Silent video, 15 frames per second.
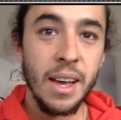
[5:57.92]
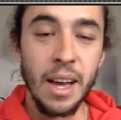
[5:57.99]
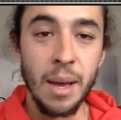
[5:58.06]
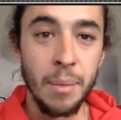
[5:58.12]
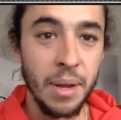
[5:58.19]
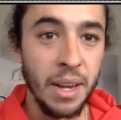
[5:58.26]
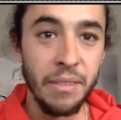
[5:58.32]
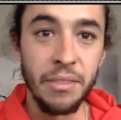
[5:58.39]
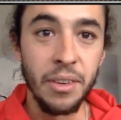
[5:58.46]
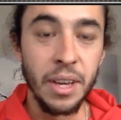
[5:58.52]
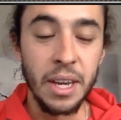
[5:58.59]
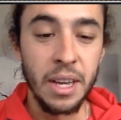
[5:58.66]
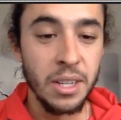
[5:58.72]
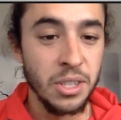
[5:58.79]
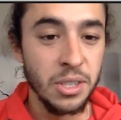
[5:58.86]
I mean, I feel
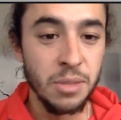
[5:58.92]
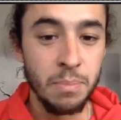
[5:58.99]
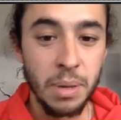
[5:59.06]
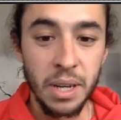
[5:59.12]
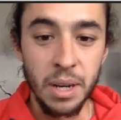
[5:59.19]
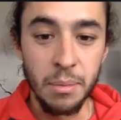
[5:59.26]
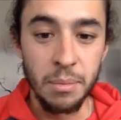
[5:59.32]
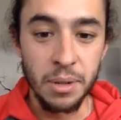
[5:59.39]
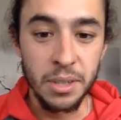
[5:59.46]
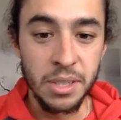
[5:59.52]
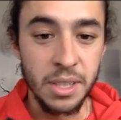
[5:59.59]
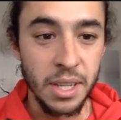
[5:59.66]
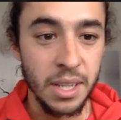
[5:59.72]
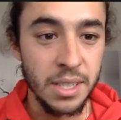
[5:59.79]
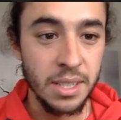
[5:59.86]
like I'd just pick up our
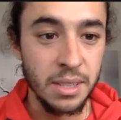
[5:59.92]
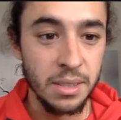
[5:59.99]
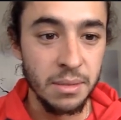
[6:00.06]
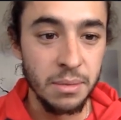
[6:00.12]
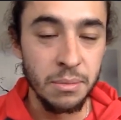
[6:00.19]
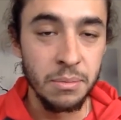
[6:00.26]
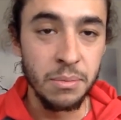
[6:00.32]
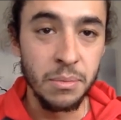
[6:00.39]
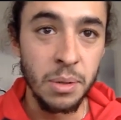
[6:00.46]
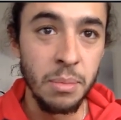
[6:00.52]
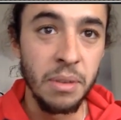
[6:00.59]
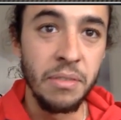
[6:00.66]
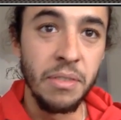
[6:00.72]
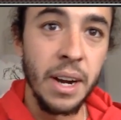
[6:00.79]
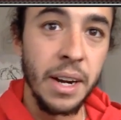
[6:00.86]
sticks and we'd
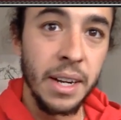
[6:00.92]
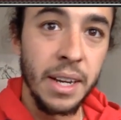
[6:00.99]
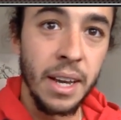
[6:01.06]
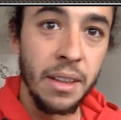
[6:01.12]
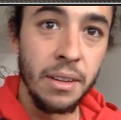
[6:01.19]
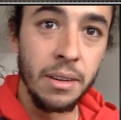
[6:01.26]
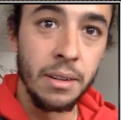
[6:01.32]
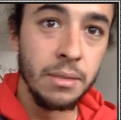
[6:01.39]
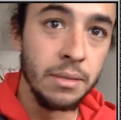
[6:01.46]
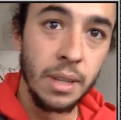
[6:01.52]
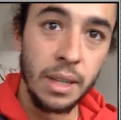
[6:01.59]
be fine together.